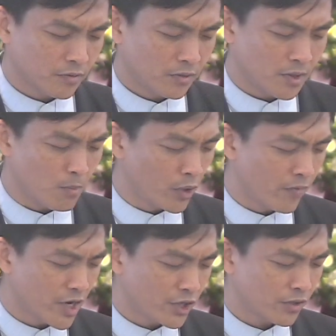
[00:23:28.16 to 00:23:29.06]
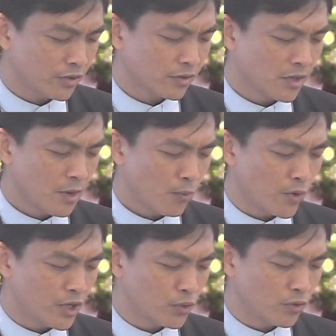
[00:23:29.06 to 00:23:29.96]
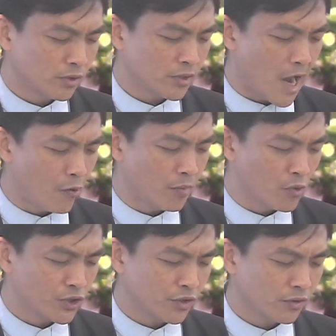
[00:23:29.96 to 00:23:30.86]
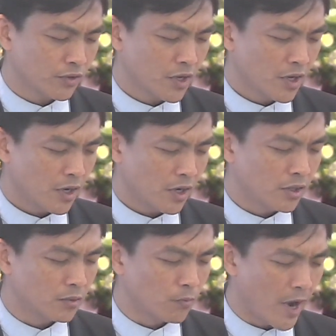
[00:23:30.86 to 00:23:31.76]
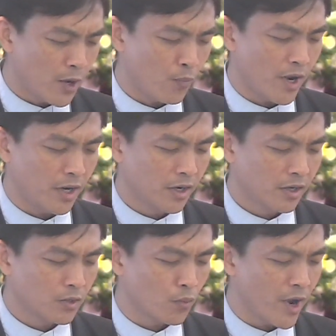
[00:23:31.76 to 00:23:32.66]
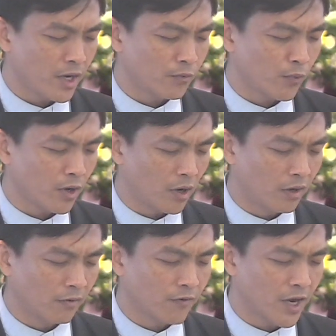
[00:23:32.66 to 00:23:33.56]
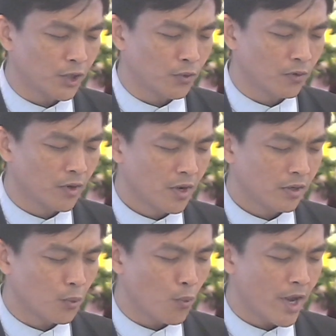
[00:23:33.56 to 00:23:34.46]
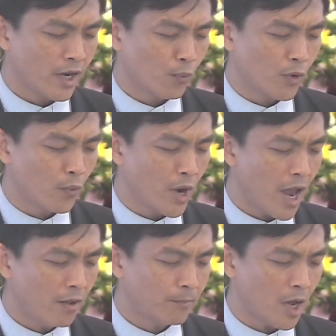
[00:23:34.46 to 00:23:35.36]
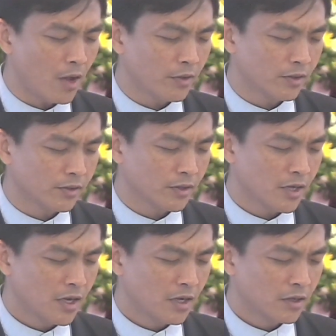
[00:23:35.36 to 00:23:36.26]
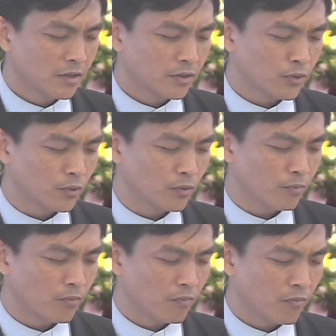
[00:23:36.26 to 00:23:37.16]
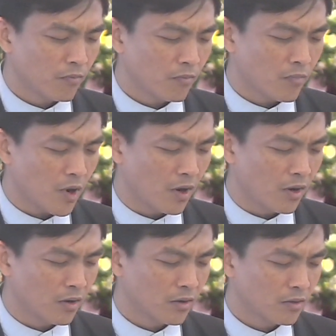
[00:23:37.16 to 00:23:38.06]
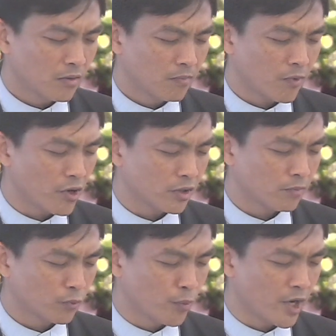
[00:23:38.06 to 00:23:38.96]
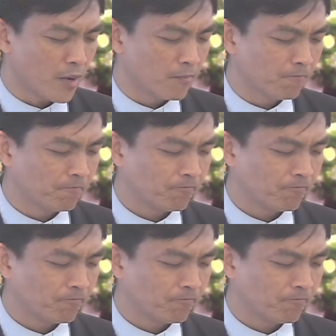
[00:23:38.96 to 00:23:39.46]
the motivations, we use our emotions in the right way, the way that we glorify you, the way that we will help others to, uh, to become